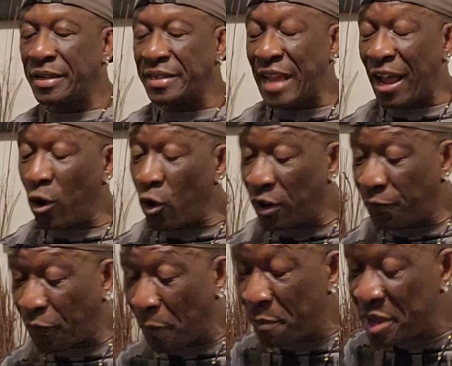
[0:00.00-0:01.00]
It's not only
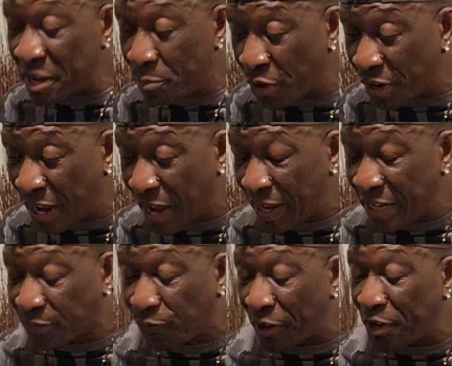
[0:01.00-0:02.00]
for me, brother.
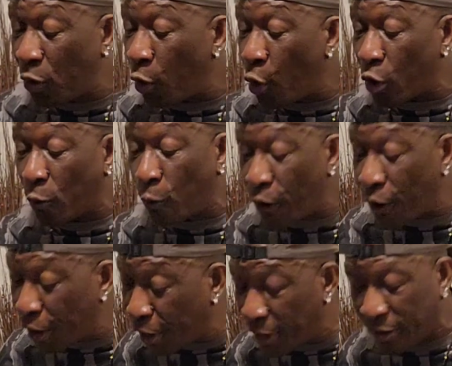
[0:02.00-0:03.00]
It's for the whole
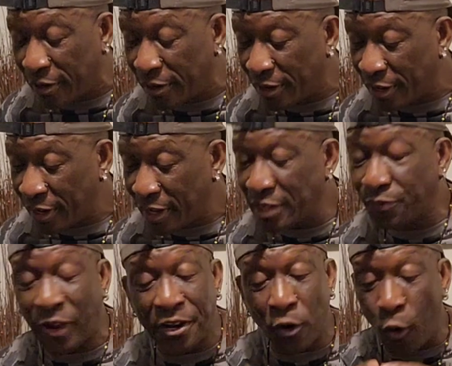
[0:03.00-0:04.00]
world. It's
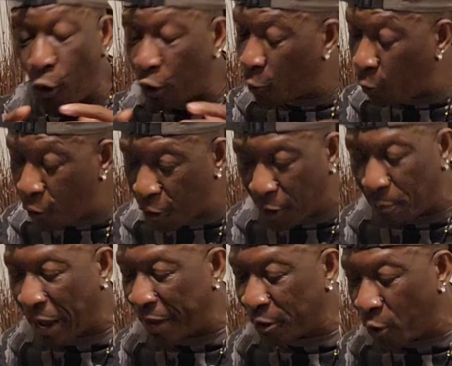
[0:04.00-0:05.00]
for the whole world,
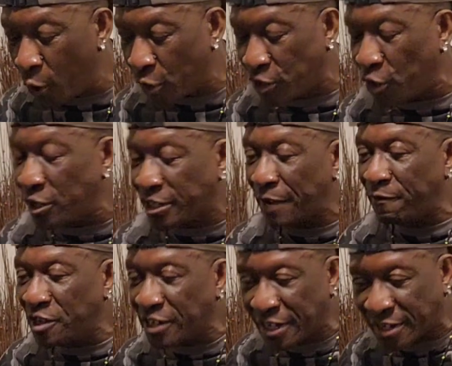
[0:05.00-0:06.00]
my youth. You understand?
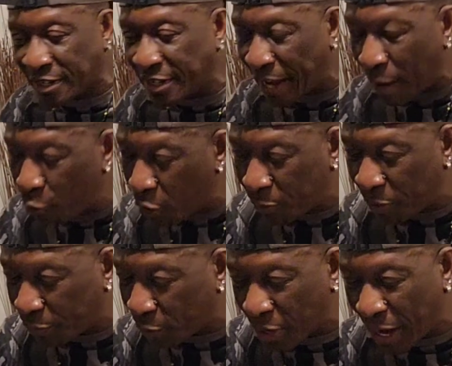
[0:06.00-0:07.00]
If Jesus is there, more
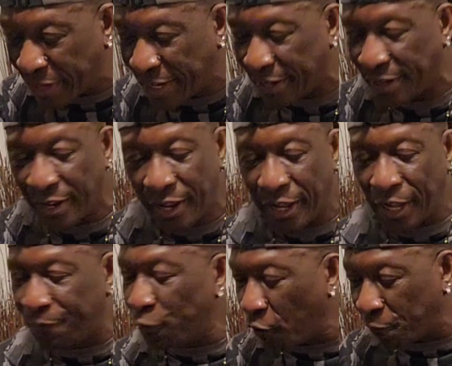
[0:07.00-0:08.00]
people are not dead.
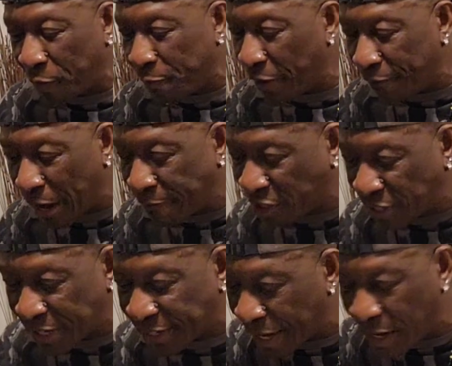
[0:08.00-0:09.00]
If enough people never have
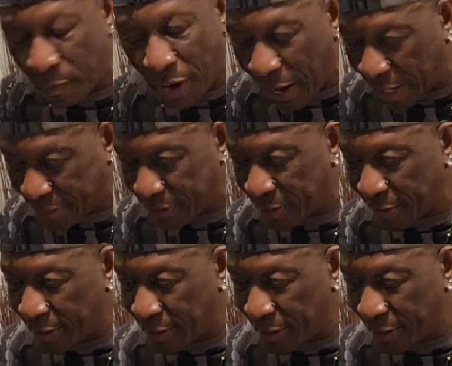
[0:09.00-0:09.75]
Jesus in them heart.